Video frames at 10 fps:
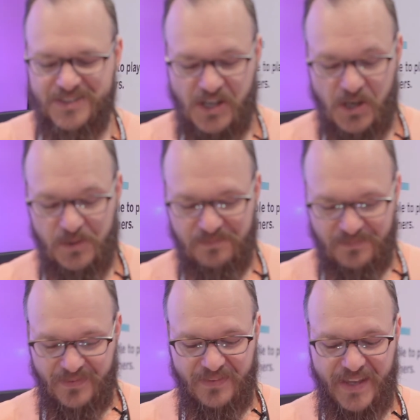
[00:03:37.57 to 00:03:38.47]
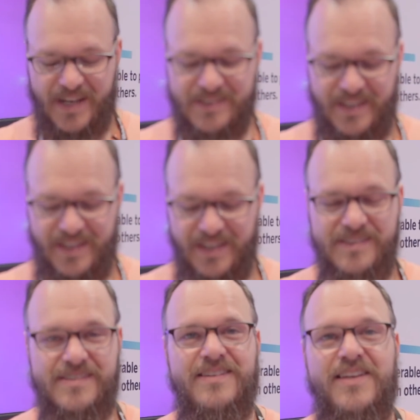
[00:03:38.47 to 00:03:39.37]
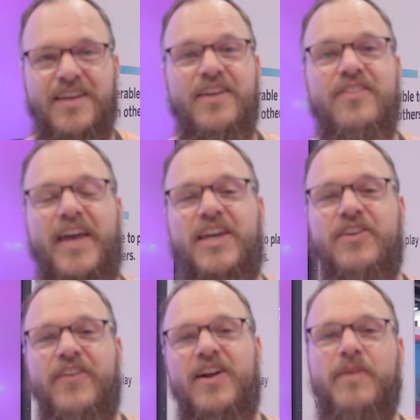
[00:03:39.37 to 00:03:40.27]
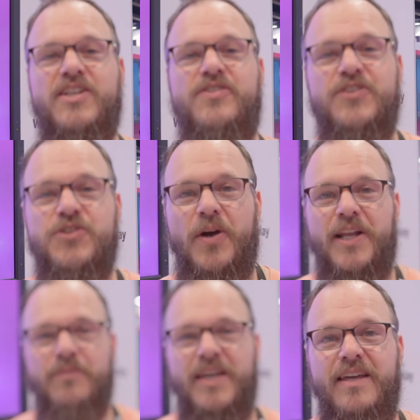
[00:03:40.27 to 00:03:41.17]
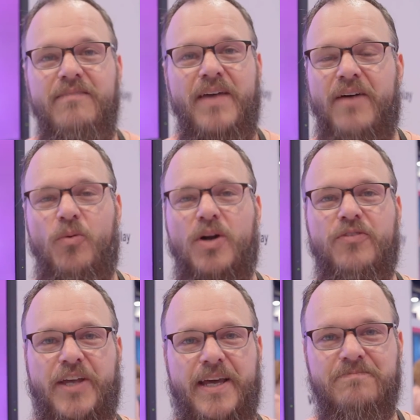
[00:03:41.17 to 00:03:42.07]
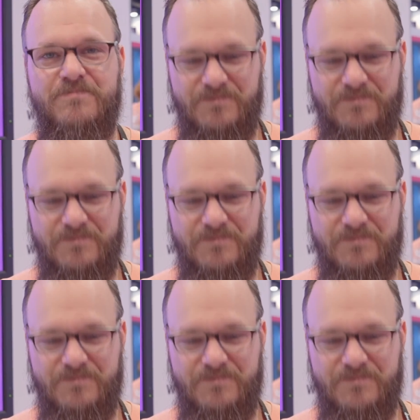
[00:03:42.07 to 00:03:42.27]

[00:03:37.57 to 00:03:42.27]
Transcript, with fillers: So that is it. Thank you very much for joining me. Have a wonderful day.